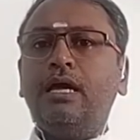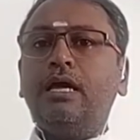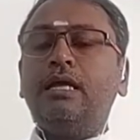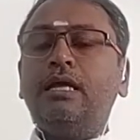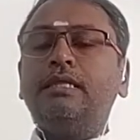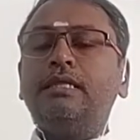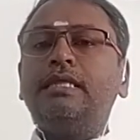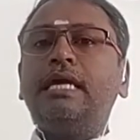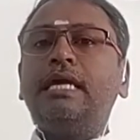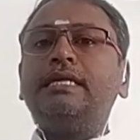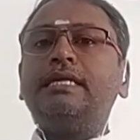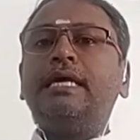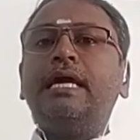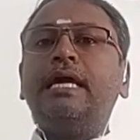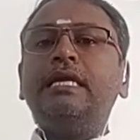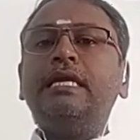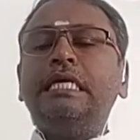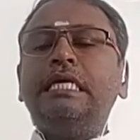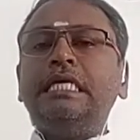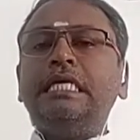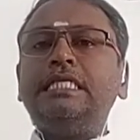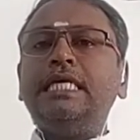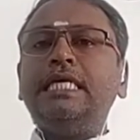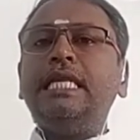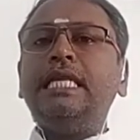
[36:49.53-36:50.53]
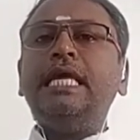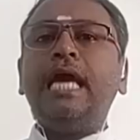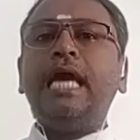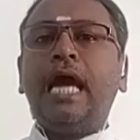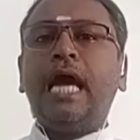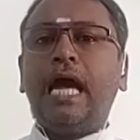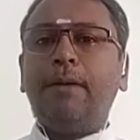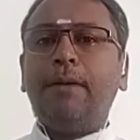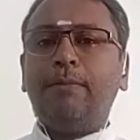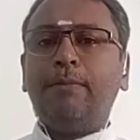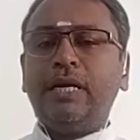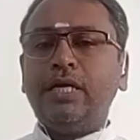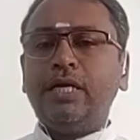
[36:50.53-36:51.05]
that can easily
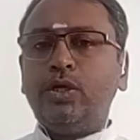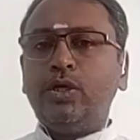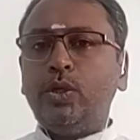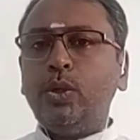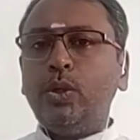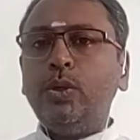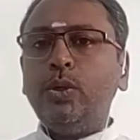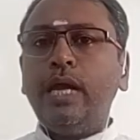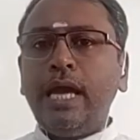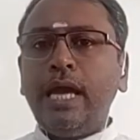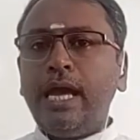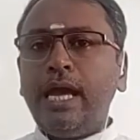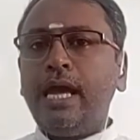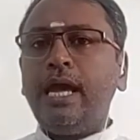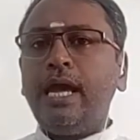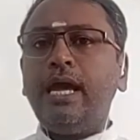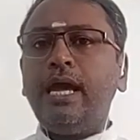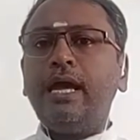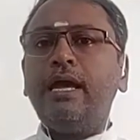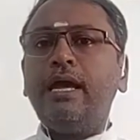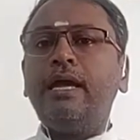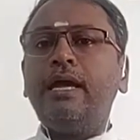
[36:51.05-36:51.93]
happen today